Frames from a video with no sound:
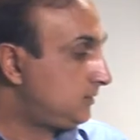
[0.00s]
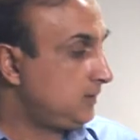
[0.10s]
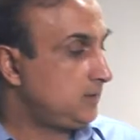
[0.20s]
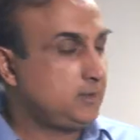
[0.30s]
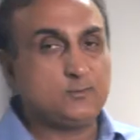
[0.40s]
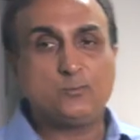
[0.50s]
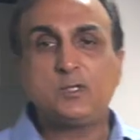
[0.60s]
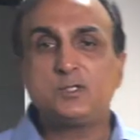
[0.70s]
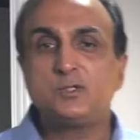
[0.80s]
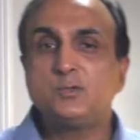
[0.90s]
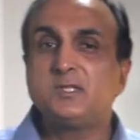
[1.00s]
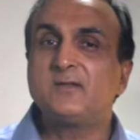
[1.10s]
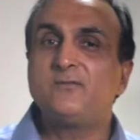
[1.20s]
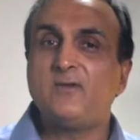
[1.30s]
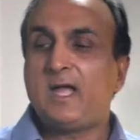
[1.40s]
And when you're
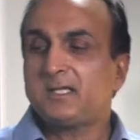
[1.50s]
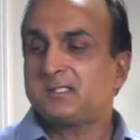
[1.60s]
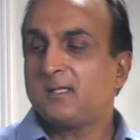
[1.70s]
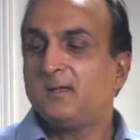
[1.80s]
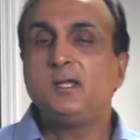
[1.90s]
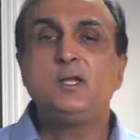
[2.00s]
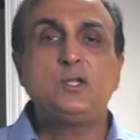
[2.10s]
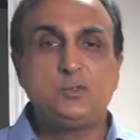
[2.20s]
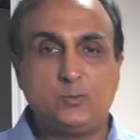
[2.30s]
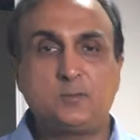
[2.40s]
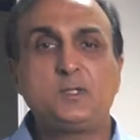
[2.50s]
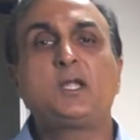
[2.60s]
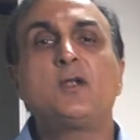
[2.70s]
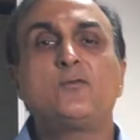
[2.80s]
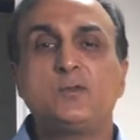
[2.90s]
using facts, you want to be
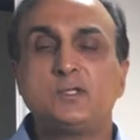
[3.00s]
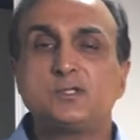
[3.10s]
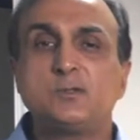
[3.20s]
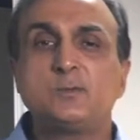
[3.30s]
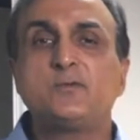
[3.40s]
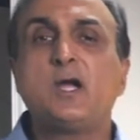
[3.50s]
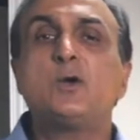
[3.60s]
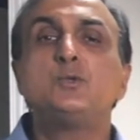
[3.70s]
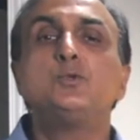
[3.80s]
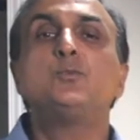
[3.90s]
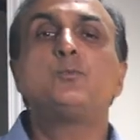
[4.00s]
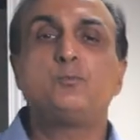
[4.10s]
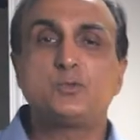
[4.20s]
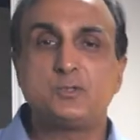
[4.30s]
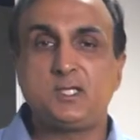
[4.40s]
careful in terms of how you
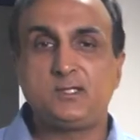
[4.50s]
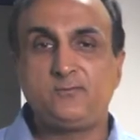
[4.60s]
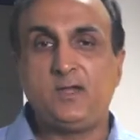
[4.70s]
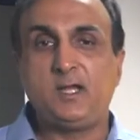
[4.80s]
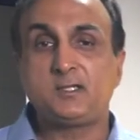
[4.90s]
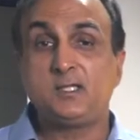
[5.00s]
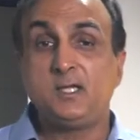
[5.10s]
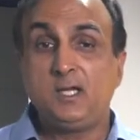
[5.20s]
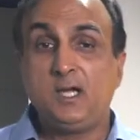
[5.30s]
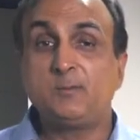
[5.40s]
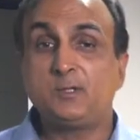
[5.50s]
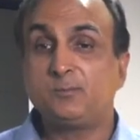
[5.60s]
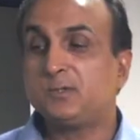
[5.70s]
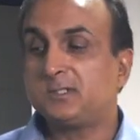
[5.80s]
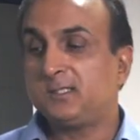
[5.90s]
present facts. I'm going to
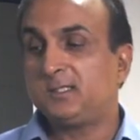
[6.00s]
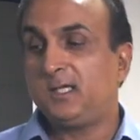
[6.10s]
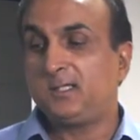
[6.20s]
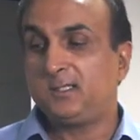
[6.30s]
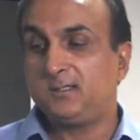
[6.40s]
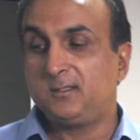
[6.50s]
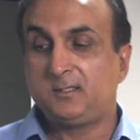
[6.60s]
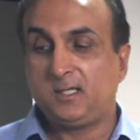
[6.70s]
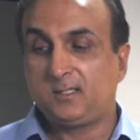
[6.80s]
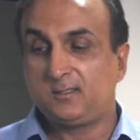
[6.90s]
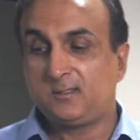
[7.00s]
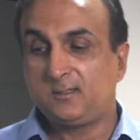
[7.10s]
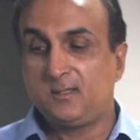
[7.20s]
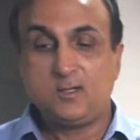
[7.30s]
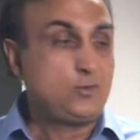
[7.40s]
present that in a second
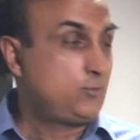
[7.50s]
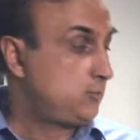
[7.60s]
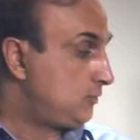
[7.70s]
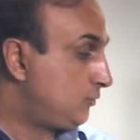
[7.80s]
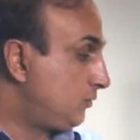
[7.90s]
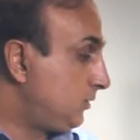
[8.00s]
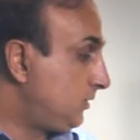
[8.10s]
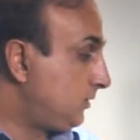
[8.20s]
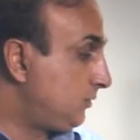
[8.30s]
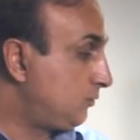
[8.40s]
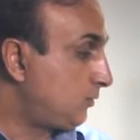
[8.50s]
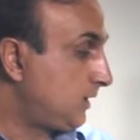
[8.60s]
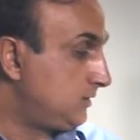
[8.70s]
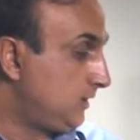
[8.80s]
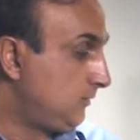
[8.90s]

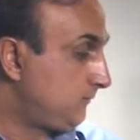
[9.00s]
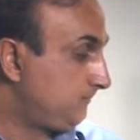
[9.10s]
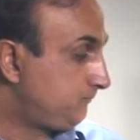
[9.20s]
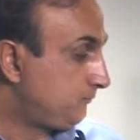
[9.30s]
right now.